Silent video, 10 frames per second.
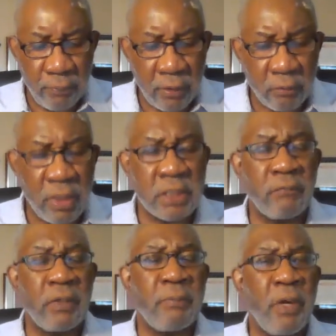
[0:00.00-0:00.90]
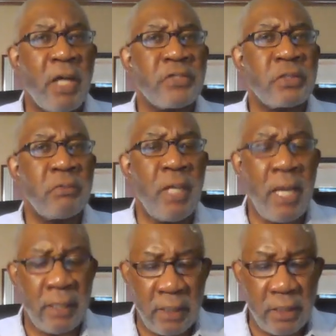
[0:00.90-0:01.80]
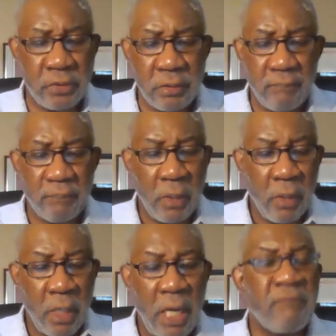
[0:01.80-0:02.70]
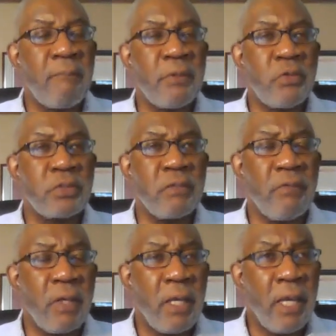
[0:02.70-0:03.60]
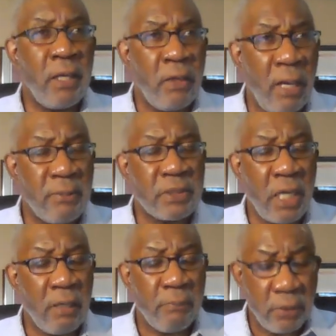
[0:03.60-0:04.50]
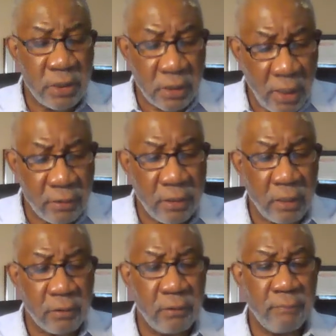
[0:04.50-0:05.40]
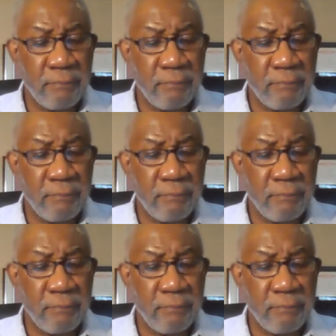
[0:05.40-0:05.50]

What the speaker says: aggressively prosecute allegations of abusive and homicidal police conduct.